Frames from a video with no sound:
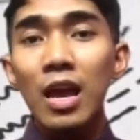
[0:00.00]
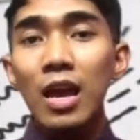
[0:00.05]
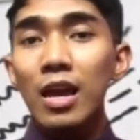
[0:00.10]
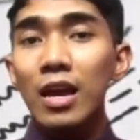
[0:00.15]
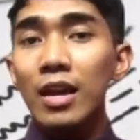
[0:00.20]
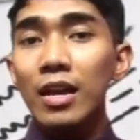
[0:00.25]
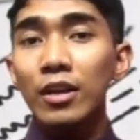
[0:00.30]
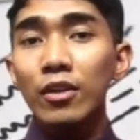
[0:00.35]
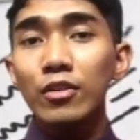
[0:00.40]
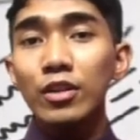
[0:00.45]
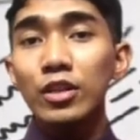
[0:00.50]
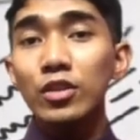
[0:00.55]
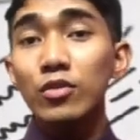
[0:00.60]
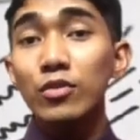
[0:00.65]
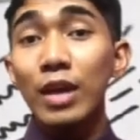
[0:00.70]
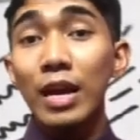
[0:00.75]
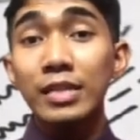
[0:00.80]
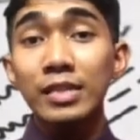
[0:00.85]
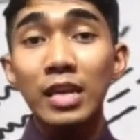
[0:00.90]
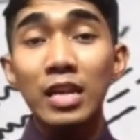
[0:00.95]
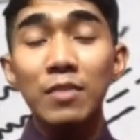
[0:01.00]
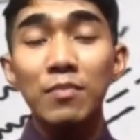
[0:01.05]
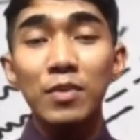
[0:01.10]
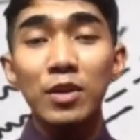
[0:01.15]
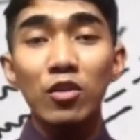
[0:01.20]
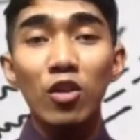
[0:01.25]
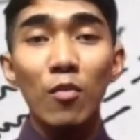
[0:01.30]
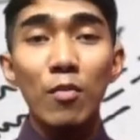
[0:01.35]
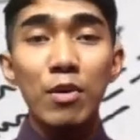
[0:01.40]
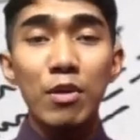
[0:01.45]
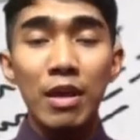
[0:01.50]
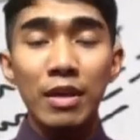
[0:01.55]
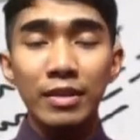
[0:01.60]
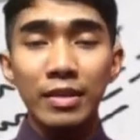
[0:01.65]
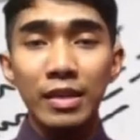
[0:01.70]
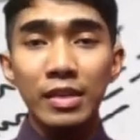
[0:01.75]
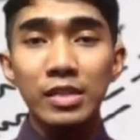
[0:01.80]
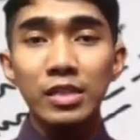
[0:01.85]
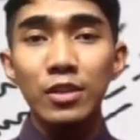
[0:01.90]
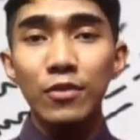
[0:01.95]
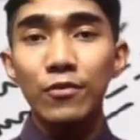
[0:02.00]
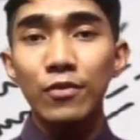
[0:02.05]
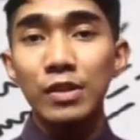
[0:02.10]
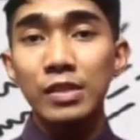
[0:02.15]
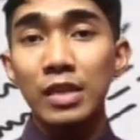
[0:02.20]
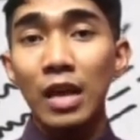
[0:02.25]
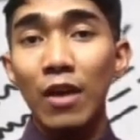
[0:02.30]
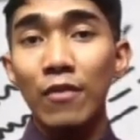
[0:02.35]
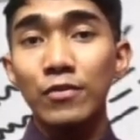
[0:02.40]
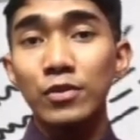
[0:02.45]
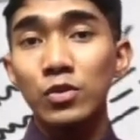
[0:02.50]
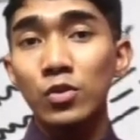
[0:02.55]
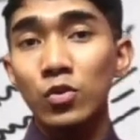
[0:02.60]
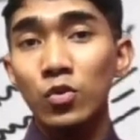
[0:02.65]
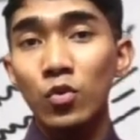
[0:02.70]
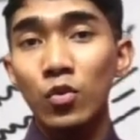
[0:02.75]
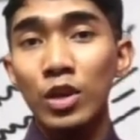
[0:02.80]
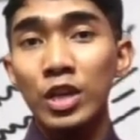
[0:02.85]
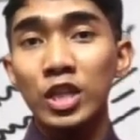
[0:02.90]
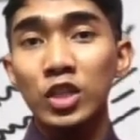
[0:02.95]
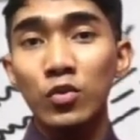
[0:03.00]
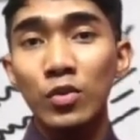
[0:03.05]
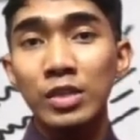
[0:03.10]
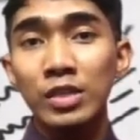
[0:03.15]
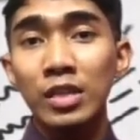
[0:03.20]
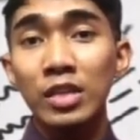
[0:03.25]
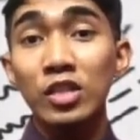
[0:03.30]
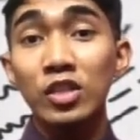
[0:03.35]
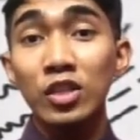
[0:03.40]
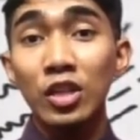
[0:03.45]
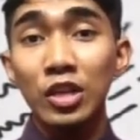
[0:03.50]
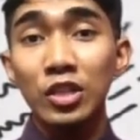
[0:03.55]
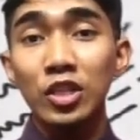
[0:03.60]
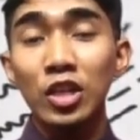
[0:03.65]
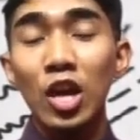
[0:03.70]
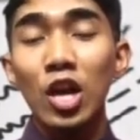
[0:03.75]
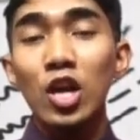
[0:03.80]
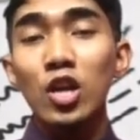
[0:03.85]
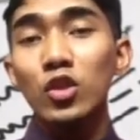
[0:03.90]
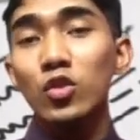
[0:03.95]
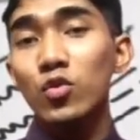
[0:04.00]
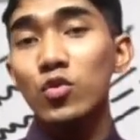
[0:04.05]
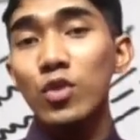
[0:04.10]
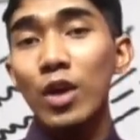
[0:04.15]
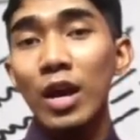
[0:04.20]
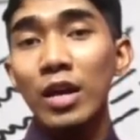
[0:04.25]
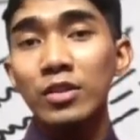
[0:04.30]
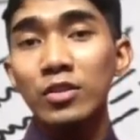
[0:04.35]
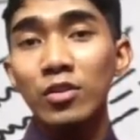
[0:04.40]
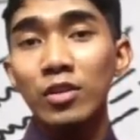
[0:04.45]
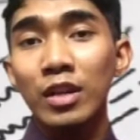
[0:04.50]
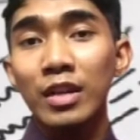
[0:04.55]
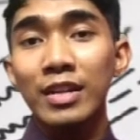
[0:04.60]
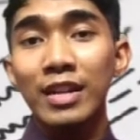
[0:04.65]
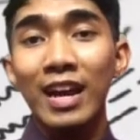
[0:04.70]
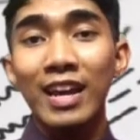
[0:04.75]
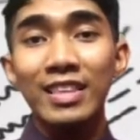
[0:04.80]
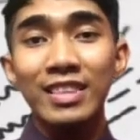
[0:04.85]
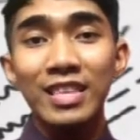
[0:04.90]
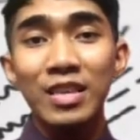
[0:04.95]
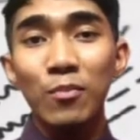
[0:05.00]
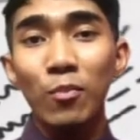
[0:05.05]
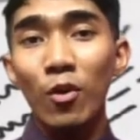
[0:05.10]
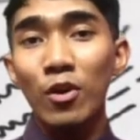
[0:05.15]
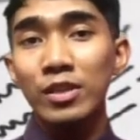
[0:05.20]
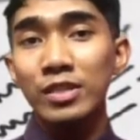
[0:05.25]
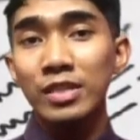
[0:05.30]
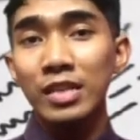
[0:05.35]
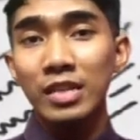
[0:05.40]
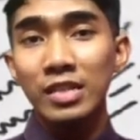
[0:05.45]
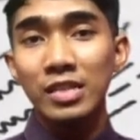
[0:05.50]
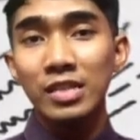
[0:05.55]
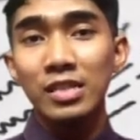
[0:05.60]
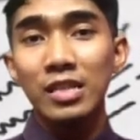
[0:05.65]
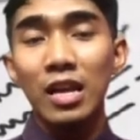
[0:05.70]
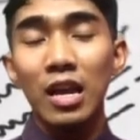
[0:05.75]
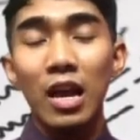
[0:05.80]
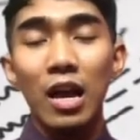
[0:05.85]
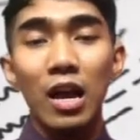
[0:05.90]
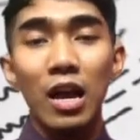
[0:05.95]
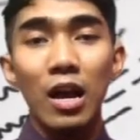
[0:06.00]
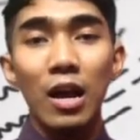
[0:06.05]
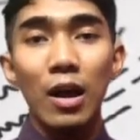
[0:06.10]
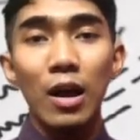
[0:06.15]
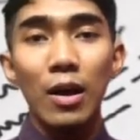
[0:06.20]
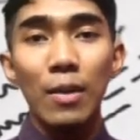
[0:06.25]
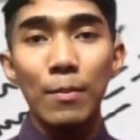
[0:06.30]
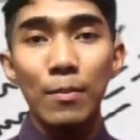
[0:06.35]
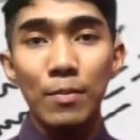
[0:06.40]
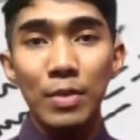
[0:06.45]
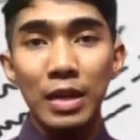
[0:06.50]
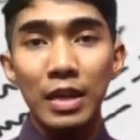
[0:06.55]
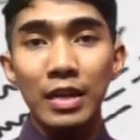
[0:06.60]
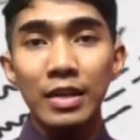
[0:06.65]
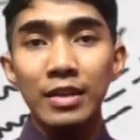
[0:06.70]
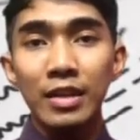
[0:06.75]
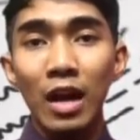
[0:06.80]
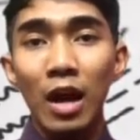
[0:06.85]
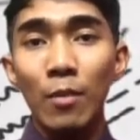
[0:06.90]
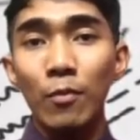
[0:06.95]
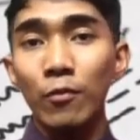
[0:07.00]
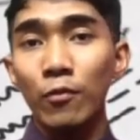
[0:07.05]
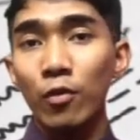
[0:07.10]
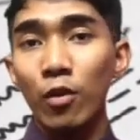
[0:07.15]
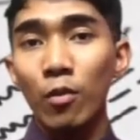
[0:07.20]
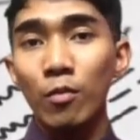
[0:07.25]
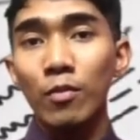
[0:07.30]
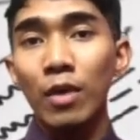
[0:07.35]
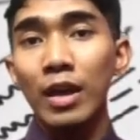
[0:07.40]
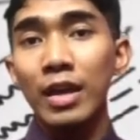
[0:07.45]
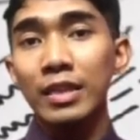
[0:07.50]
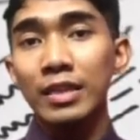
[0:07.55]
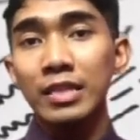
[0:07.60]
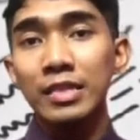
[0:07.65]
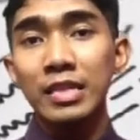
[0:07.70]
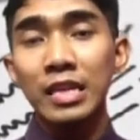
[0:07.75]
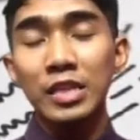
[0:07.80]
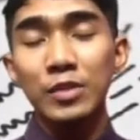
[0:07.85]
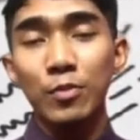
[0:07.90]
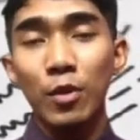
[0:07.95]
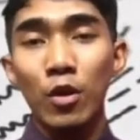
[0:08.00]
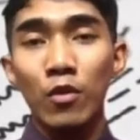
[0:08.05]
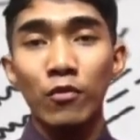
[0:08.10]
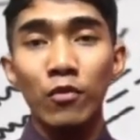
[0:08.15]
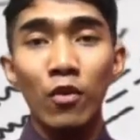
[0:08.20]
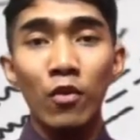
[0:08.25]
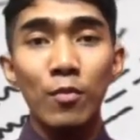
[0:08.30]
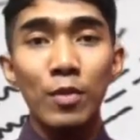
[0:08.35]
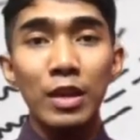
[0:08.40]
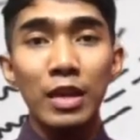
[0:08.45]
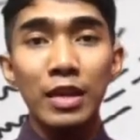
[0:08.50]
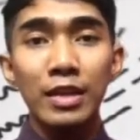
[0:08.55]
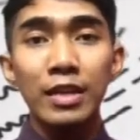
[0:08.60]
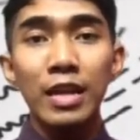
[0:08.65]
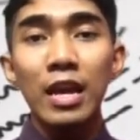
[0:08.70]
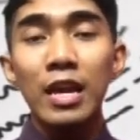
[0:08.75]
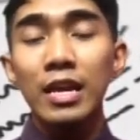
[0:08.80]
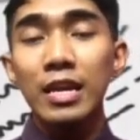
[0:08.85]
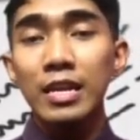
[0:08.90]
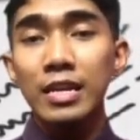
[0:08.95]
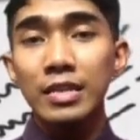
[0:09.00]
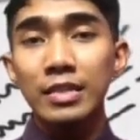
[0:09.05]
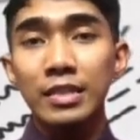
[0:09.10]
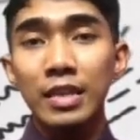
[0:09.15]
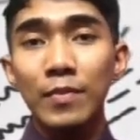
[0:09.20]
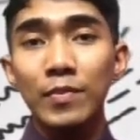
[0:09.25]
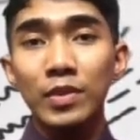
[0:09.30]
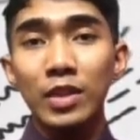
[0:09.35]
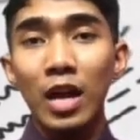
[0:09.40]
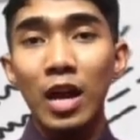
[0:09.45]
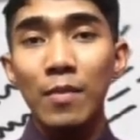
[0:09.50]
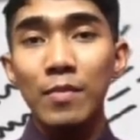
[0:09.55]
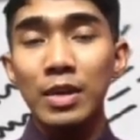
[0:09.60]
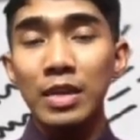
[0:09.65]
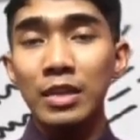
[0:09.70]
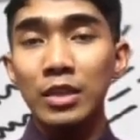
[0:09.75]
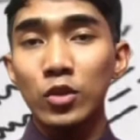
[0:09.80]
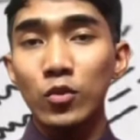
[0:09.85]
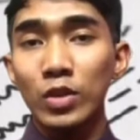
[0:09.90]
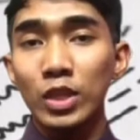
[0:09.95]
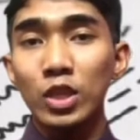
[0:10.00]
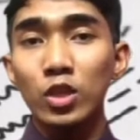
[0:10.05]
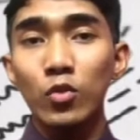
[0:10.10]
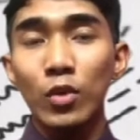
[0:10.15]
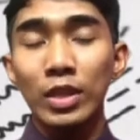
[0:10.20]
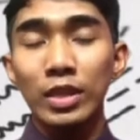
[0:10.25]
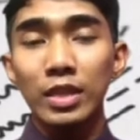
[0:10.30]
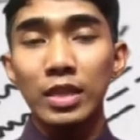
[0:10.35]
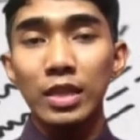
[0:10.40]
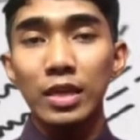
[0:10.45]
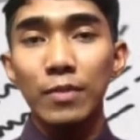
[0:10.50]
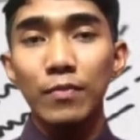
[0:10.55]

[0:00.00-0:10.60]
According to the S&P Global Ratings, first half Sukuk issuance surged to $90.6 billion, up from $86.4 billion in the same time in 2020.